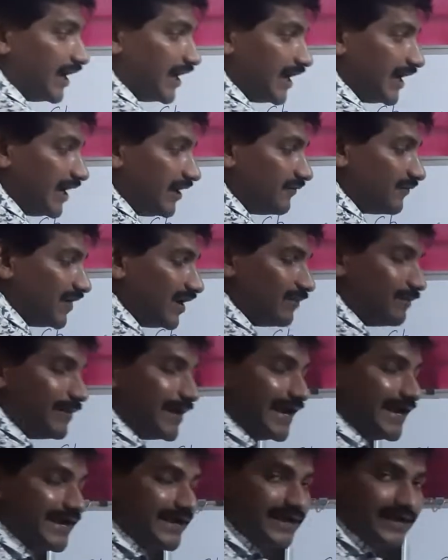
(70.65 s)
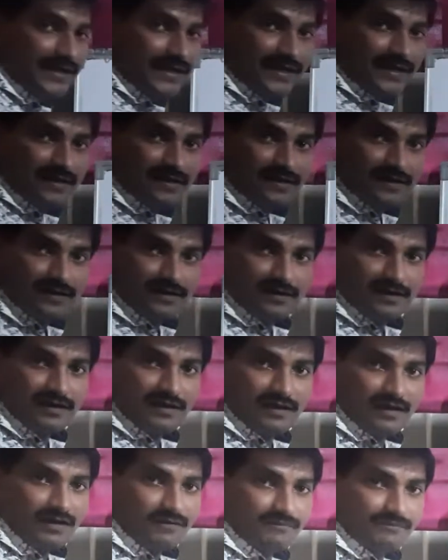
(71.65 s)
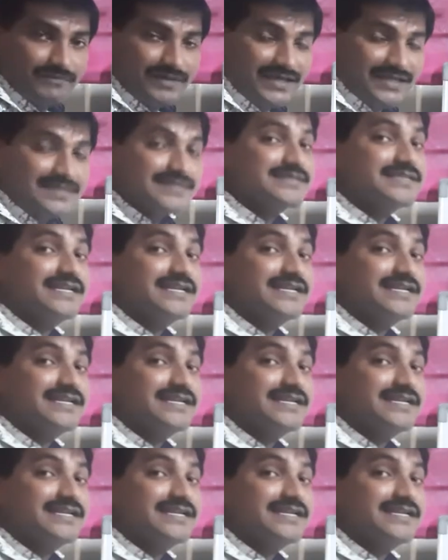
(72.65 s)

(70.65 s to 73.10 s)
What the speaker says: it will bend, means